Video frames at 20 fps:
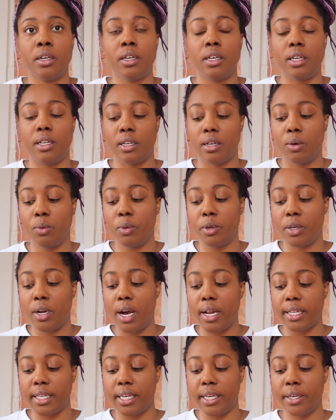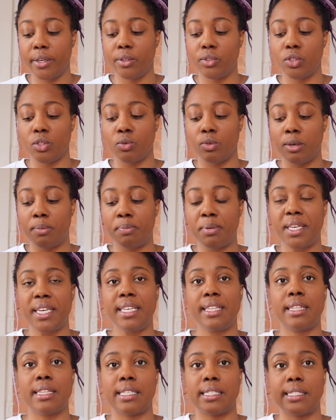You know, we're not here to
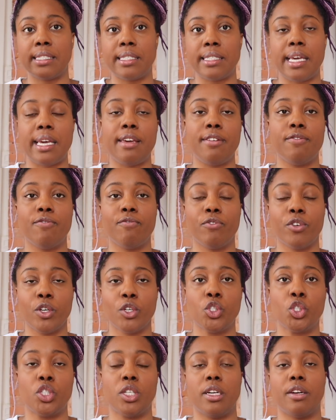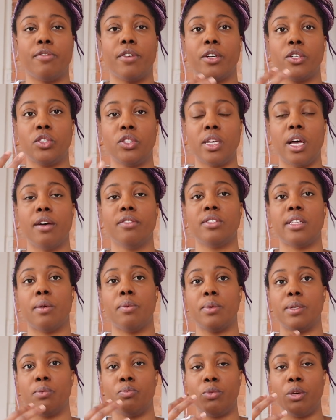repeat the same version of ourselves that
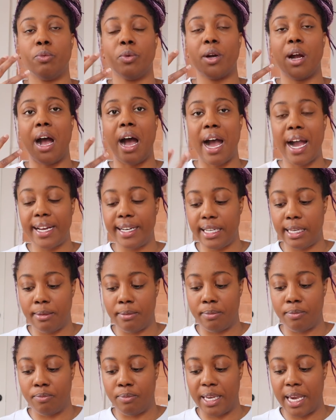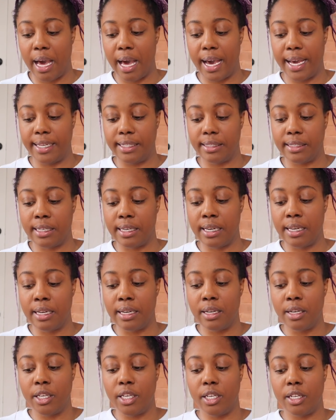we were hiding behind.
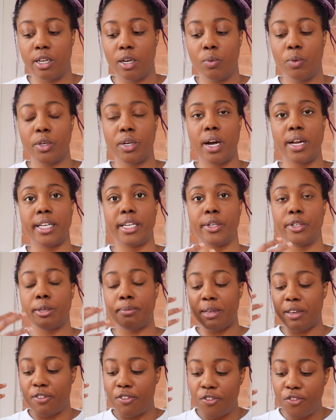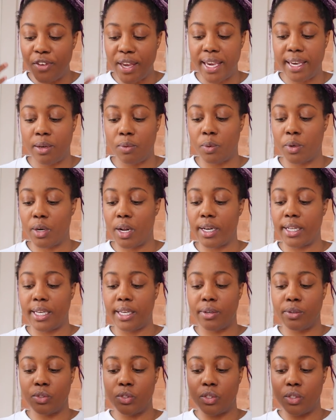You know, we're not here to be fake. We're not
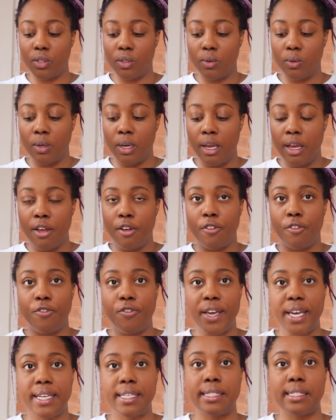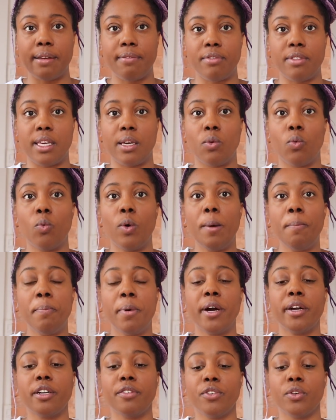here to fake something. What
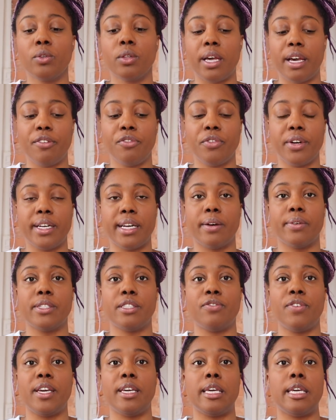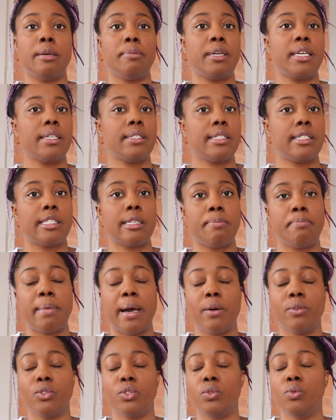part of your life right now is faking? Because it's
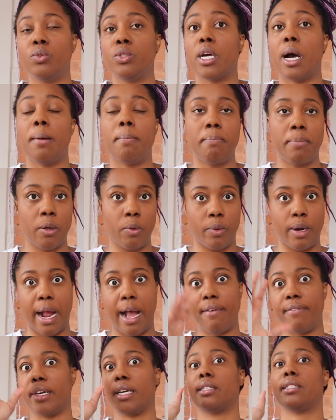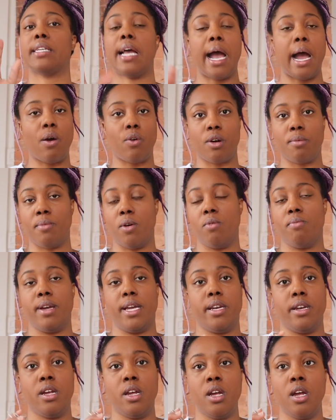about to tumble. We're having a tower
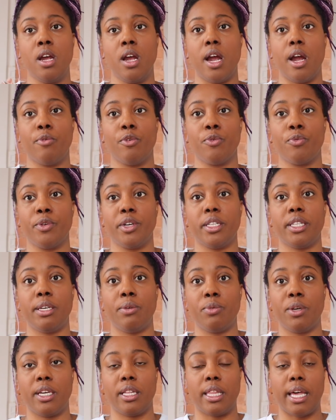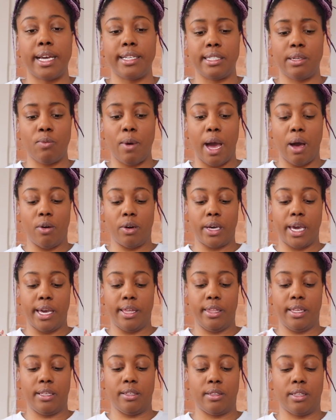moment. And we're really realizing, wow, okay,
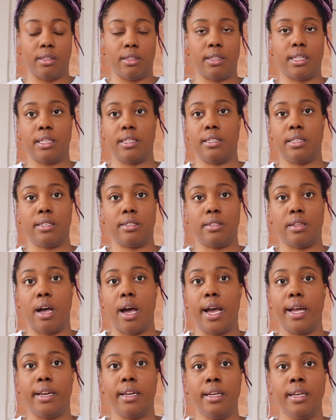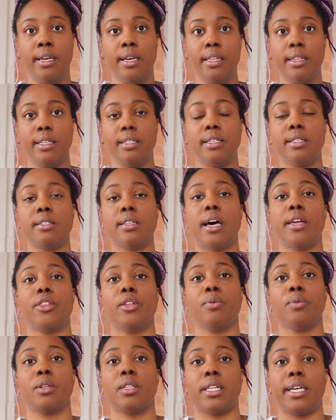this is not
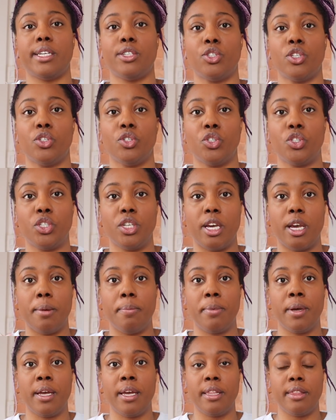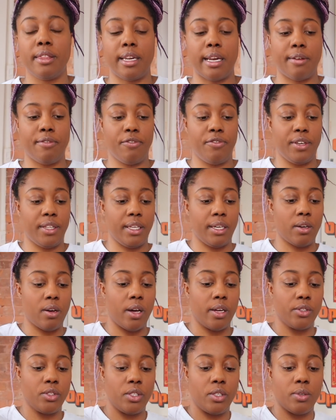the relationship that I'm feeling
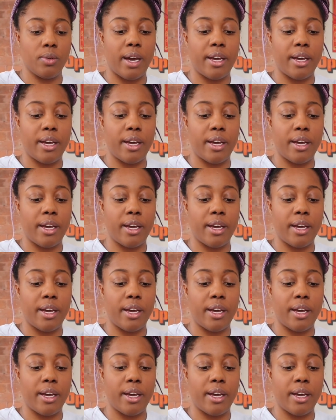called to.